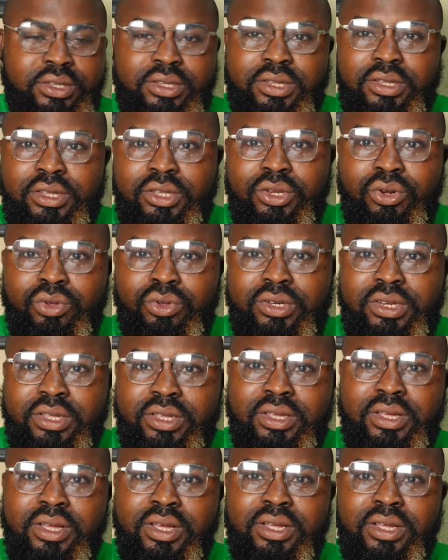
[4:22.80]
the, you know,
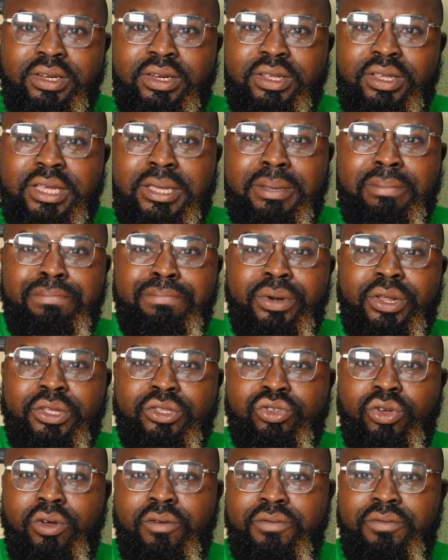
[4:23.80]
the
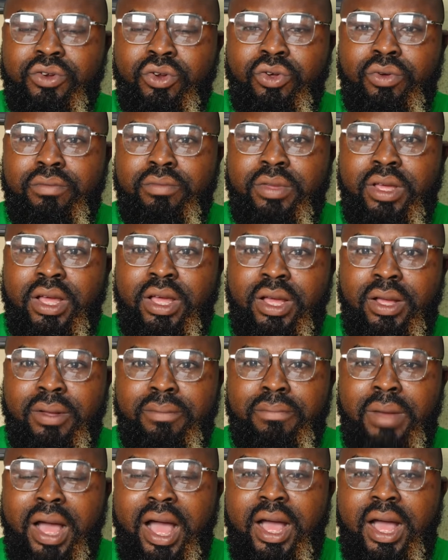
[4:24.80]
imprint of, you
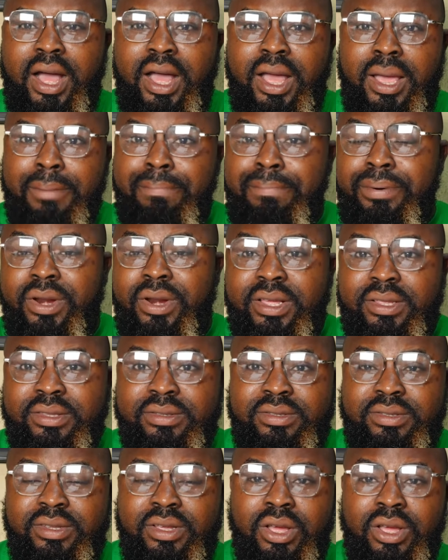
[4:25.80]
know,
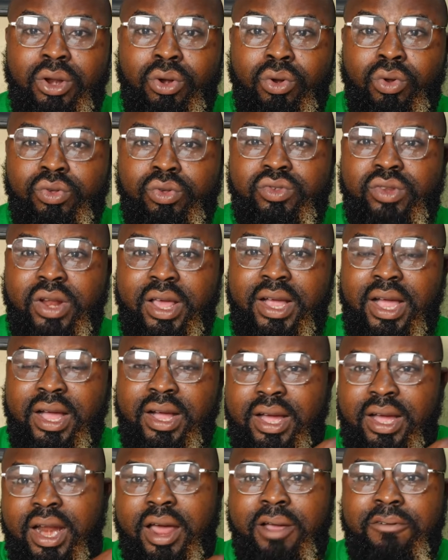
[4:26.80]
prints, looks like
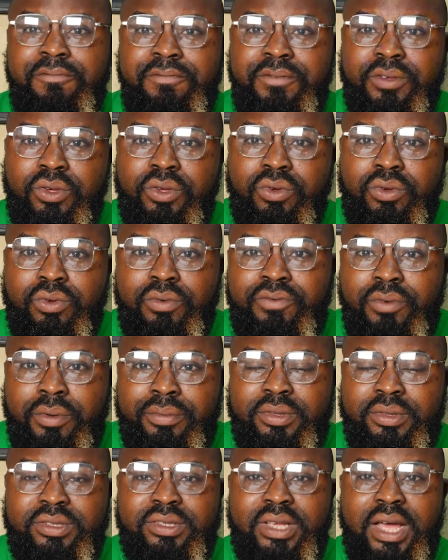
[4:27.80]
Ankara feel
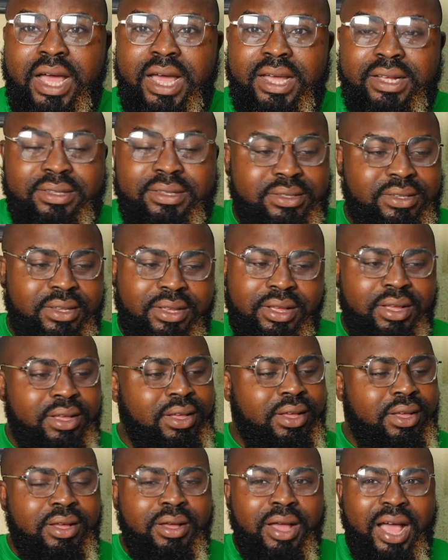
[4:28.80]
from the sides.
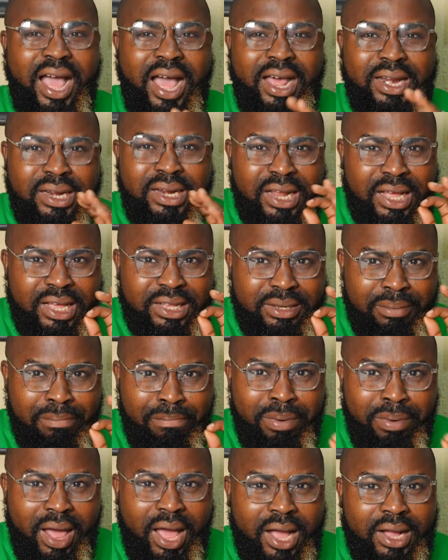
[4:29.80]
And the
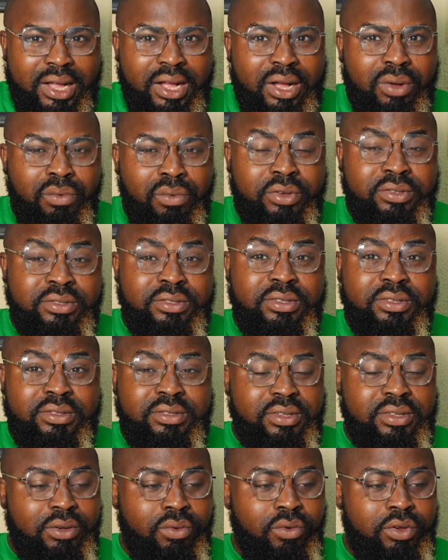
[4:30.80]
black was
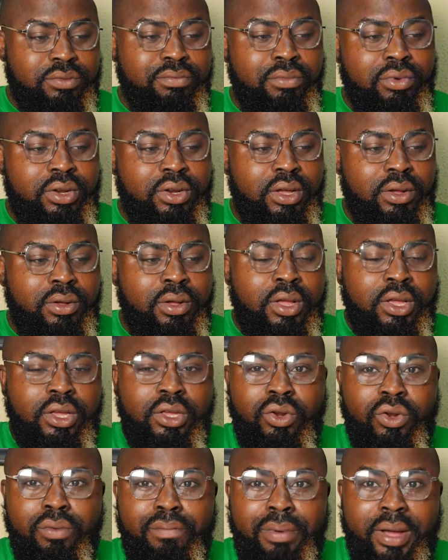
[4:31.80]
distinct, was modeled,
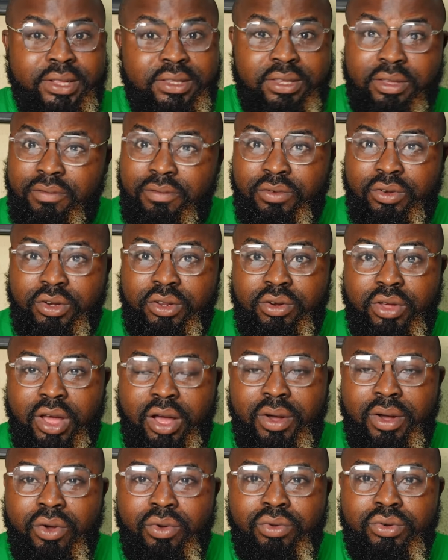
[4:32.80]
you know, by even, you know,
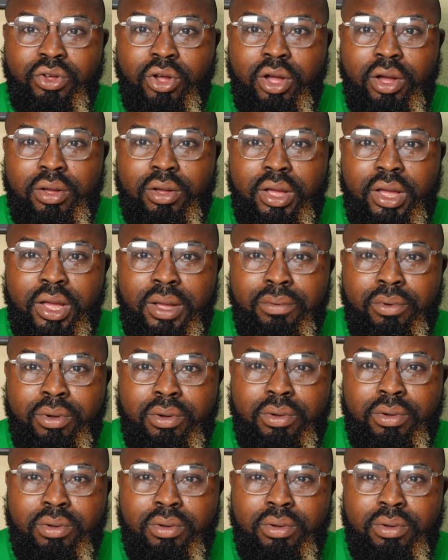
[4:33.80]
our own